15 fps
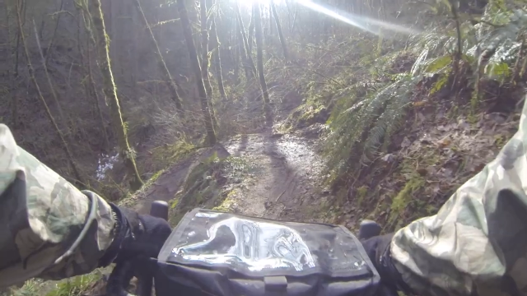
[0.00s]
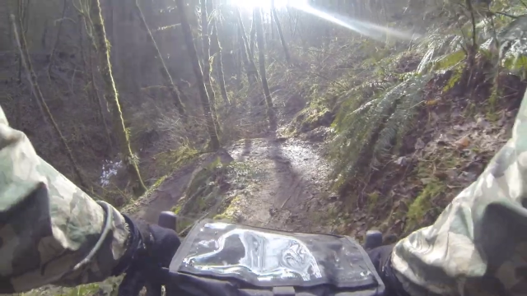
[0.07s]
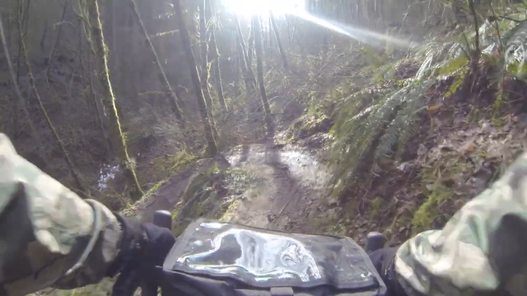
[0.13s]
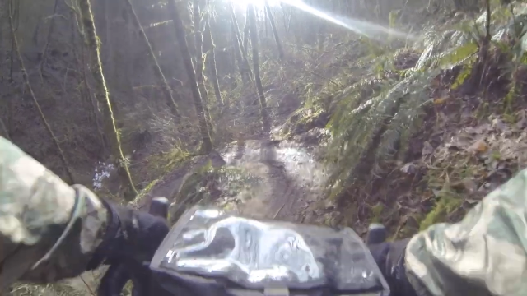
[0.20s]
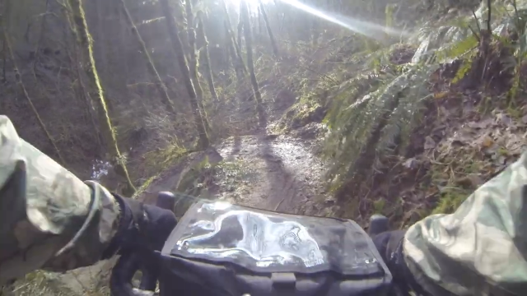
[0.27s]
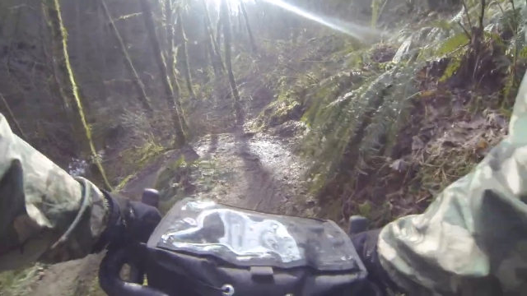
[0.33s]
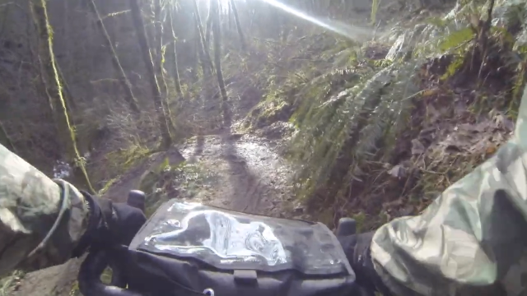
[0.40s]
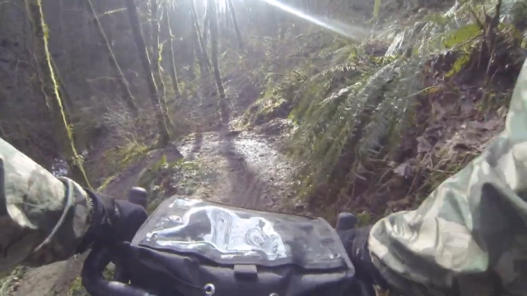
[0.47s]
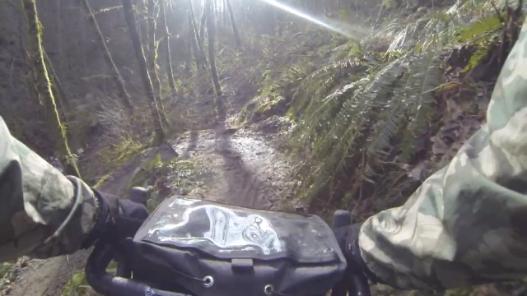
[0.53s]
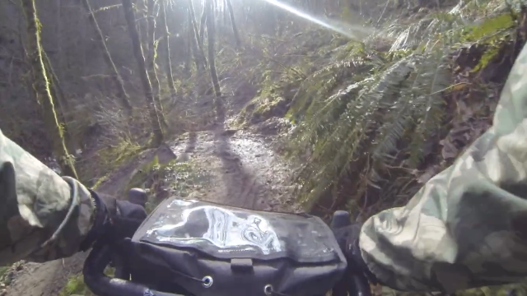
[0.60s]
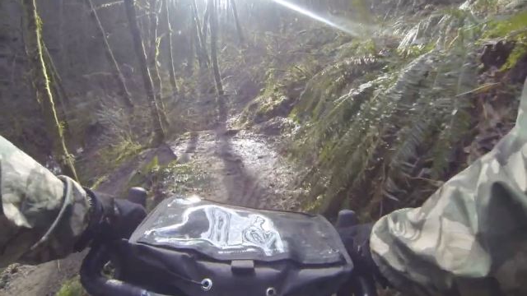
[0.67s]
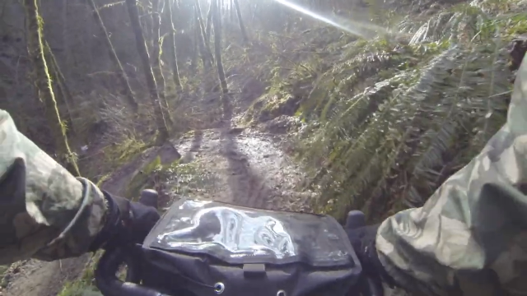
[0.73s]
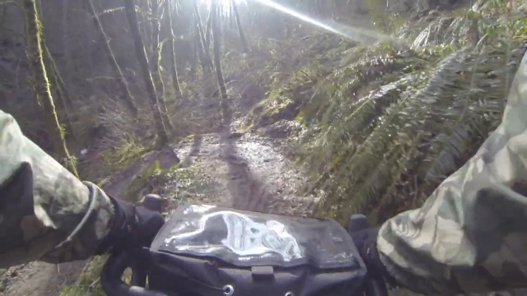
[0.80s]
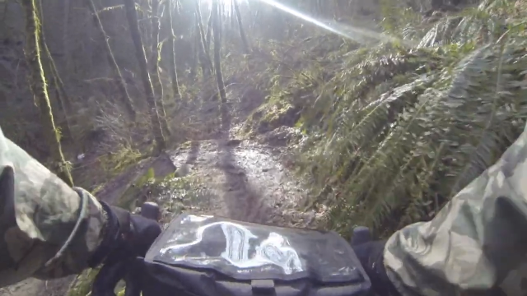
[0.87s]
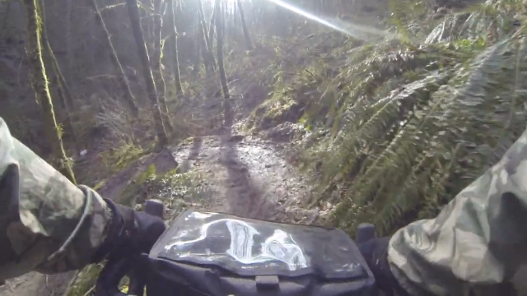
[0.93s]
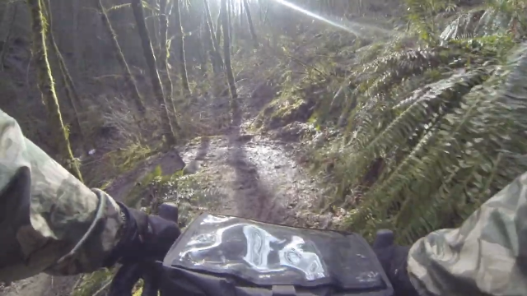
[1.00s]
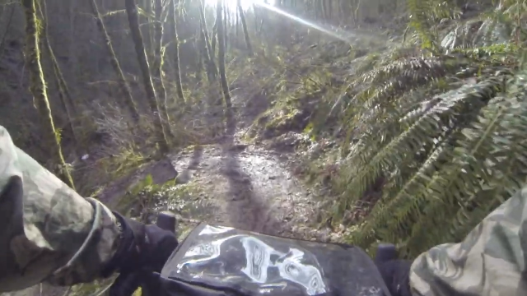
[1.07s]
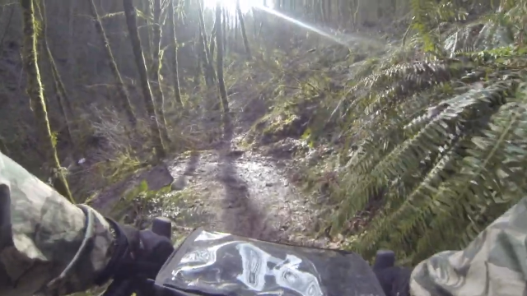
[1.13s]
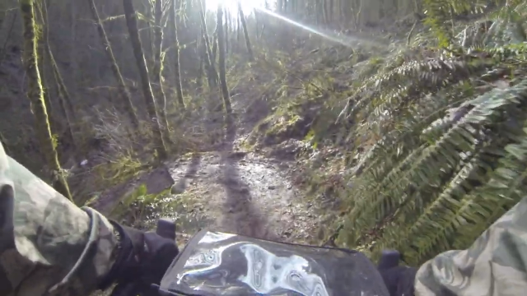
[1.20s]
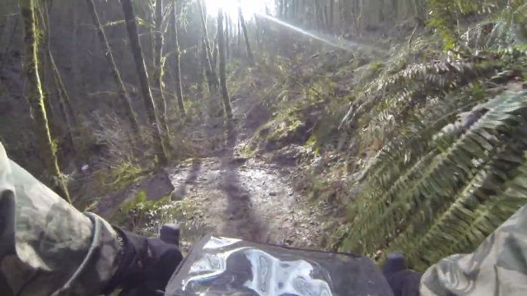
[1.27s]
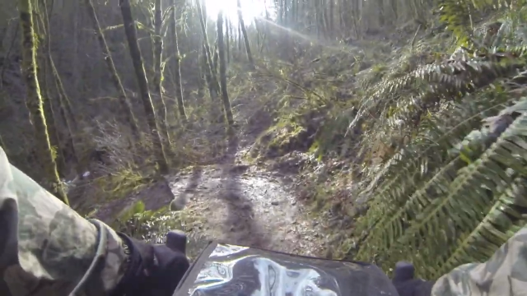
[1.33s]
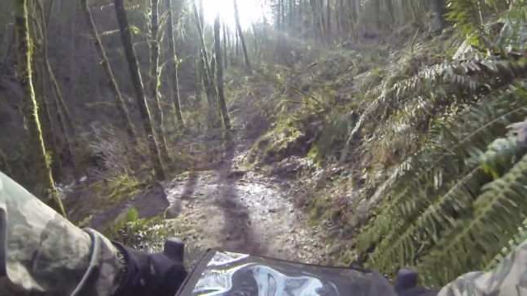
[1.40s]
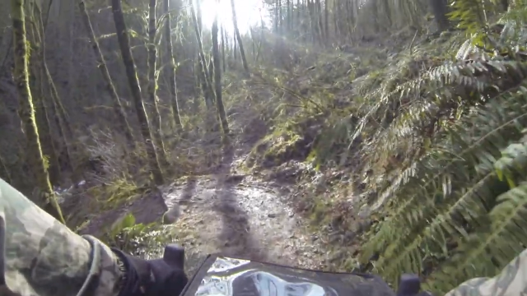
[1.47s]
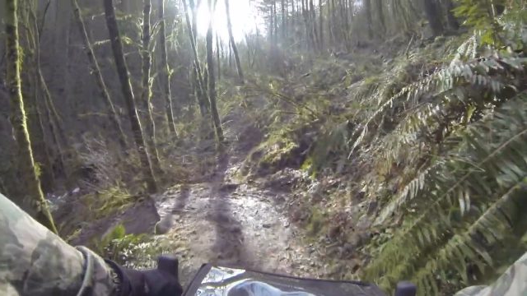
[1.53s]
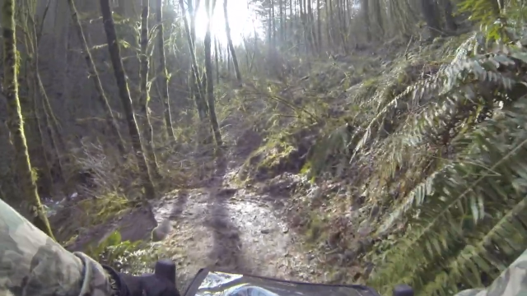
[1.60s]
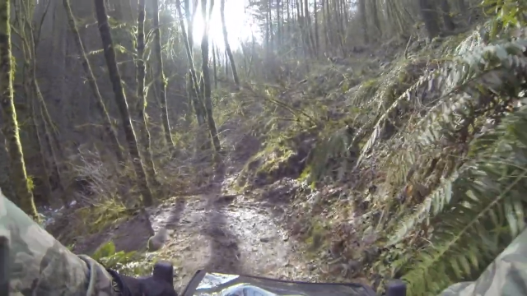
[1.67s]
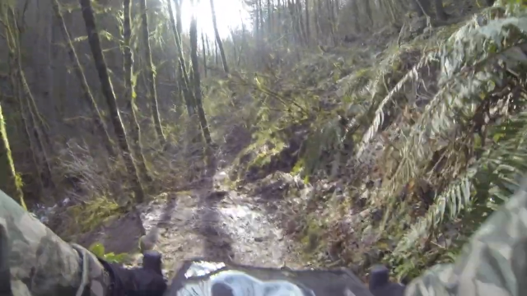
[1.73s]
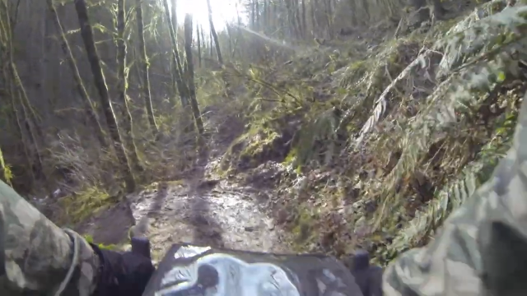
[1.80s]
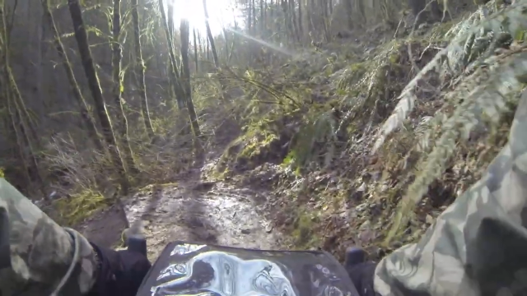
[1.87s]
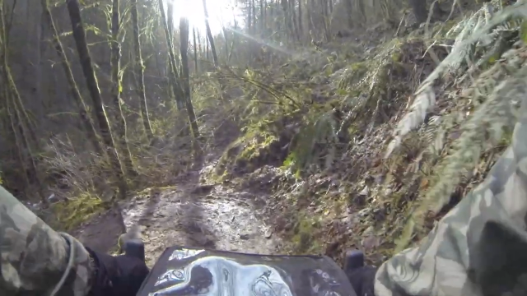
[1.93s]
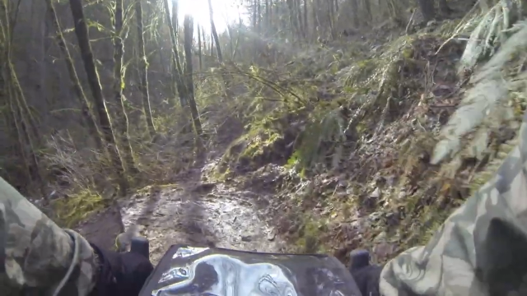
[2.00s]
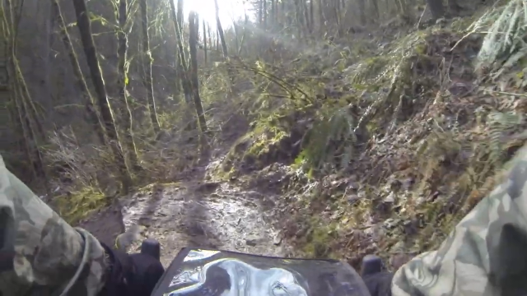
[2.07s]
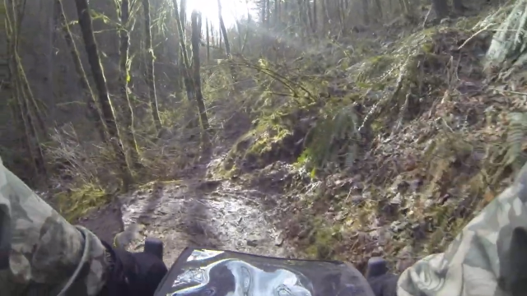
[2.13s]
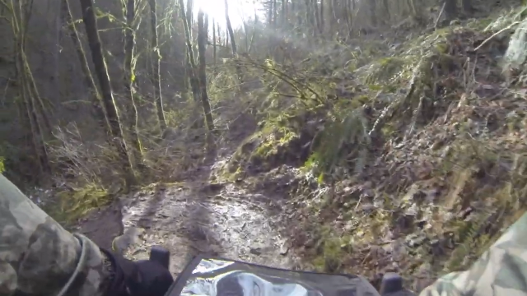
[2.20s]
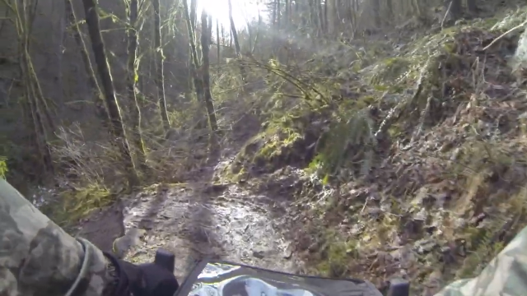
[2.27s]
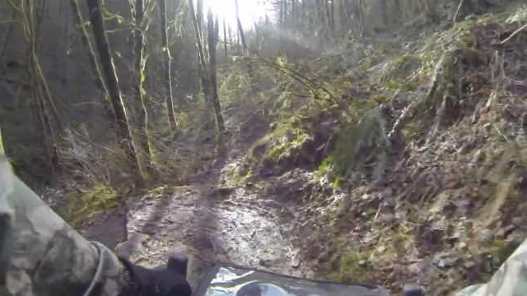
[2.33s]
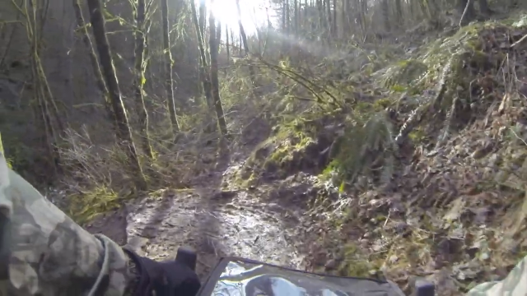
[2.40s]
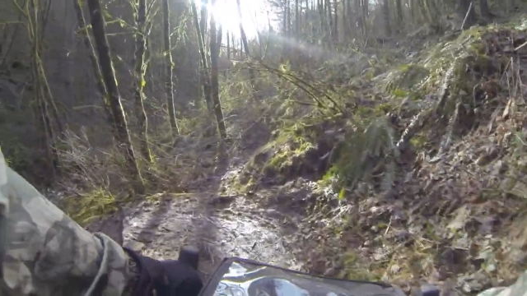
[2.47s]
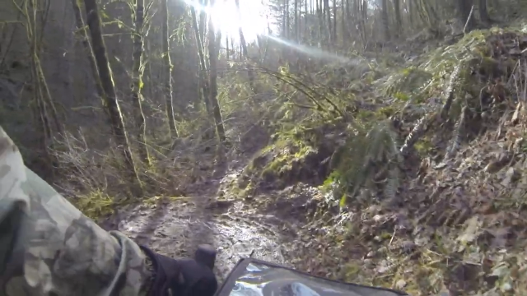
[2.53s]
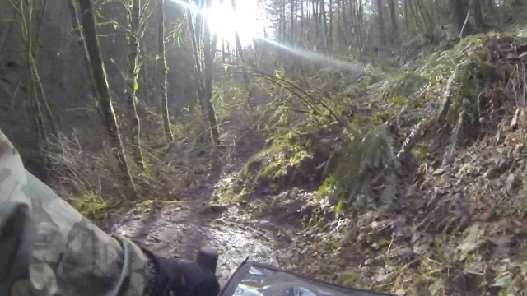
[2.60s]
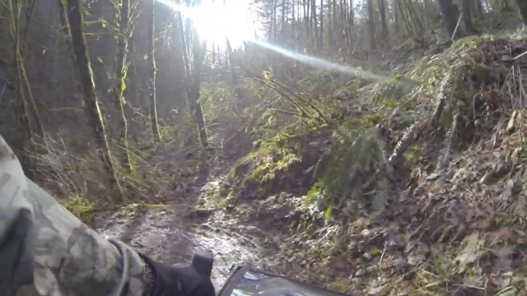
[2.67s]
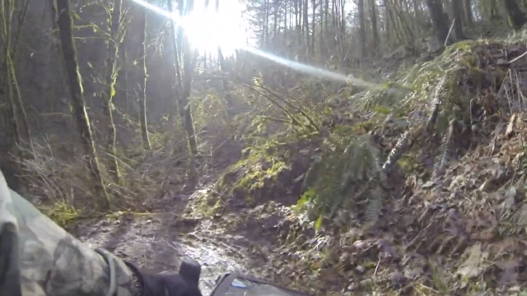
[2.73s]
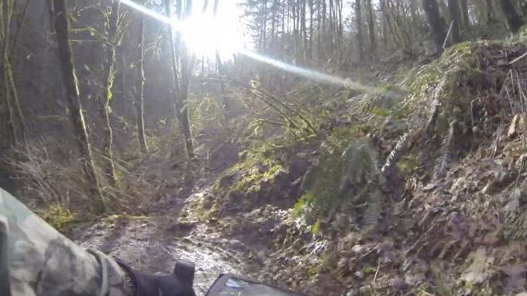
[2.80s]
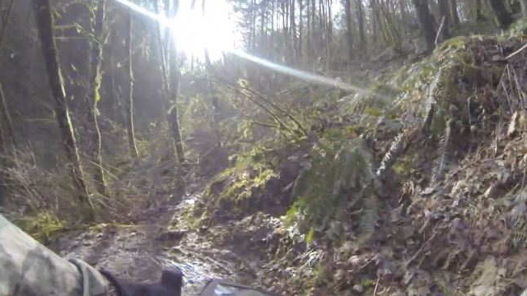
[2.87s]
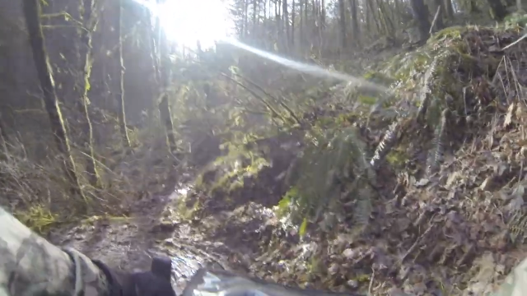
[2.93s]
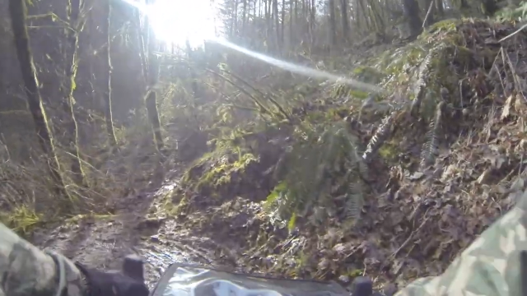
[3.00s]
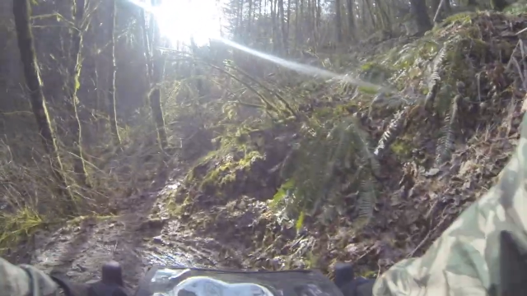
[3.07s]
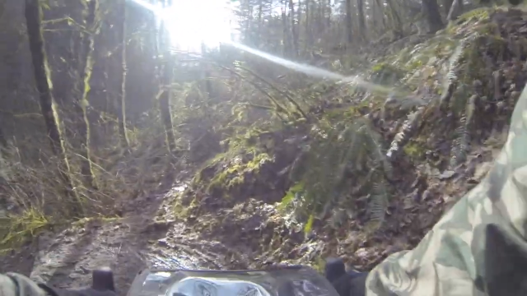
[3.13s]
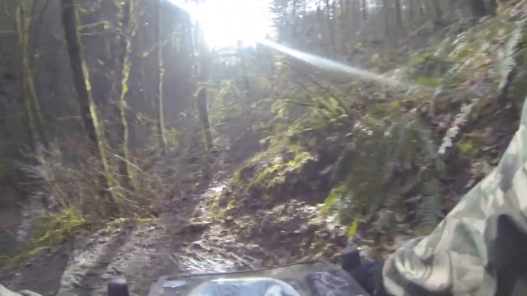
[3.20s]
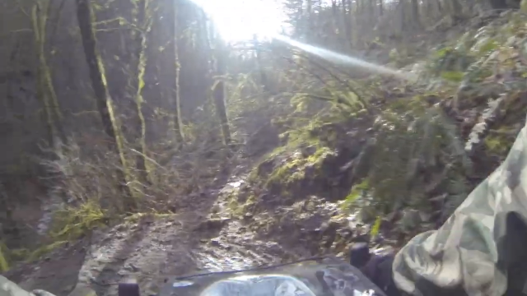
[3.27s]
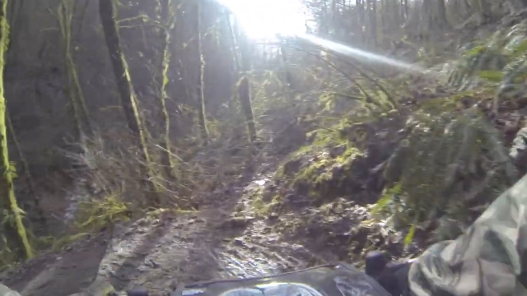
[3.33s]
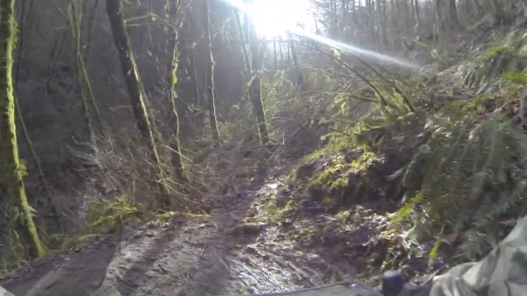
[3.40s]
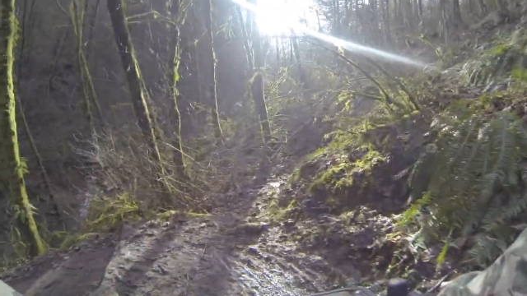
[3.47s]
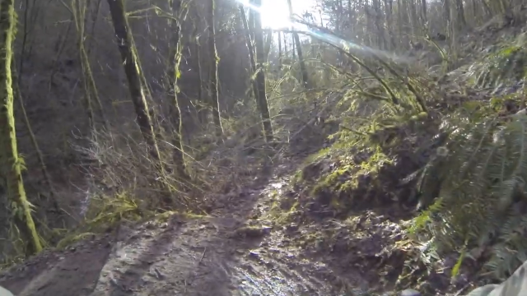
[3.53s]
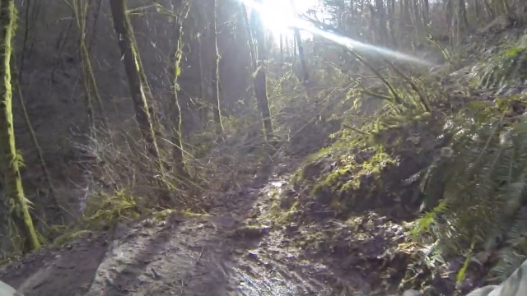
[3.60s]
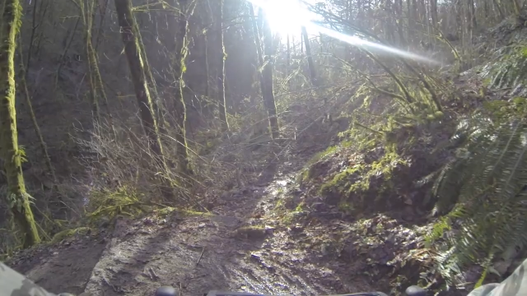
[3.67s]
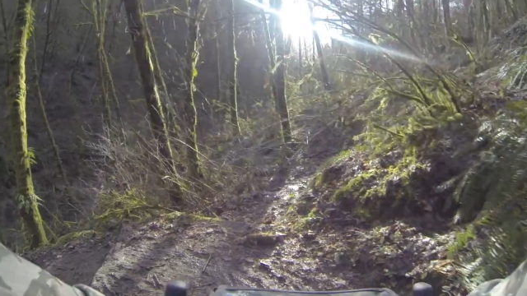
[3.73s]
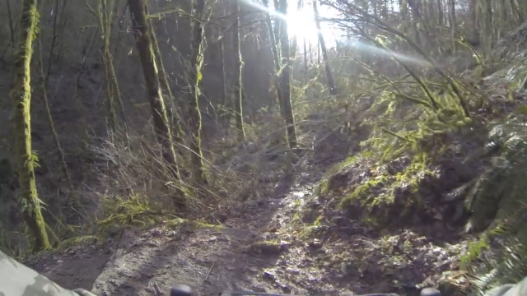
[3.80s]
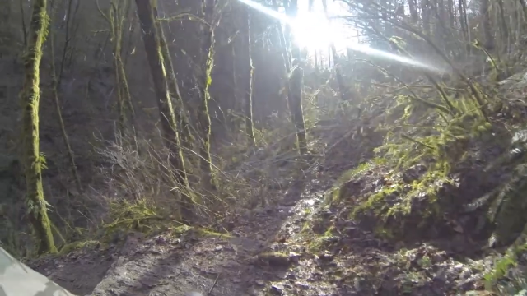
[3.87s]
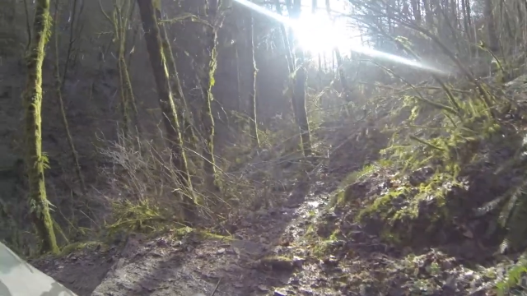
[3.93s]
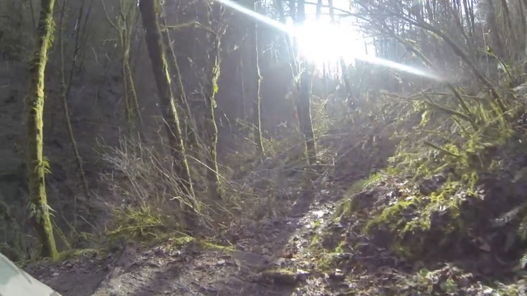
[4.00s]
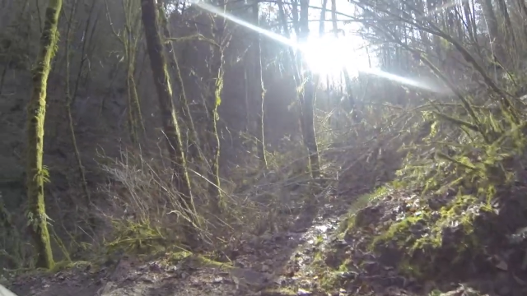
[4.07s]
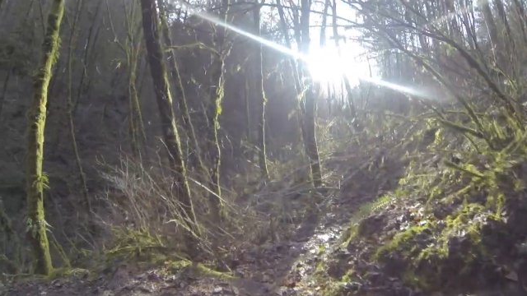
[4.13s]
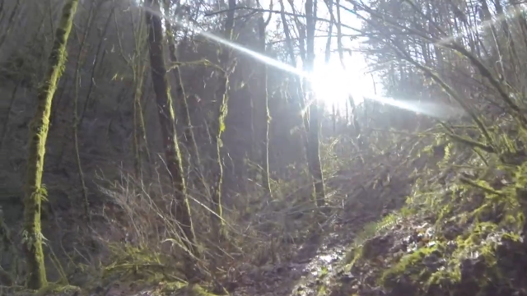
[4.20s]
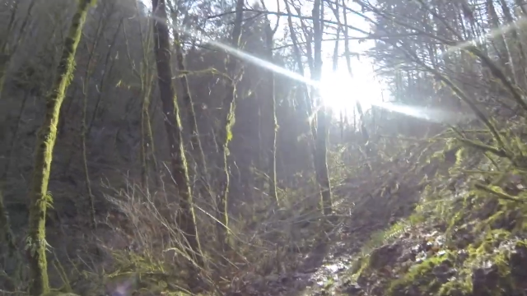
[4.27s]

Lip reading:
(no speaker visible)